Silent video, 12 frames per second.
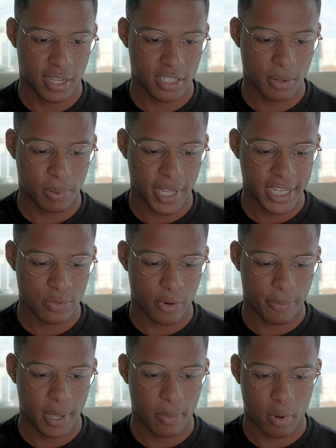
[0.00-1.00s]
It's a place
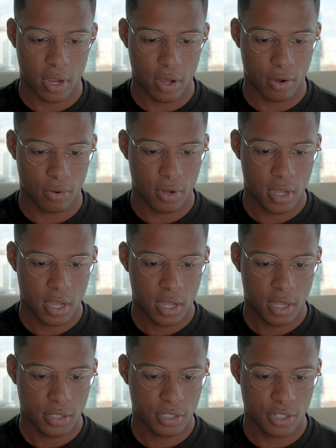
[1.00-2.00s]
where people go
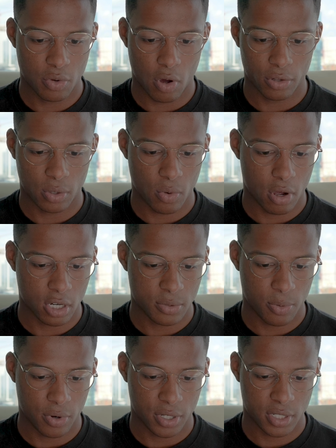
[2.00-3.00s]
to do all their water
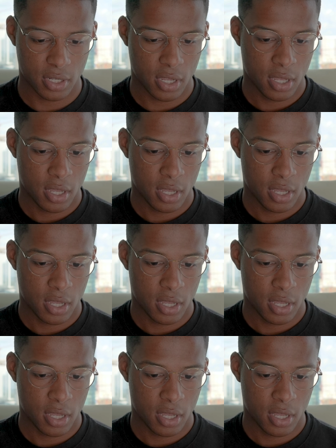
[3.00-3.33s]
sports.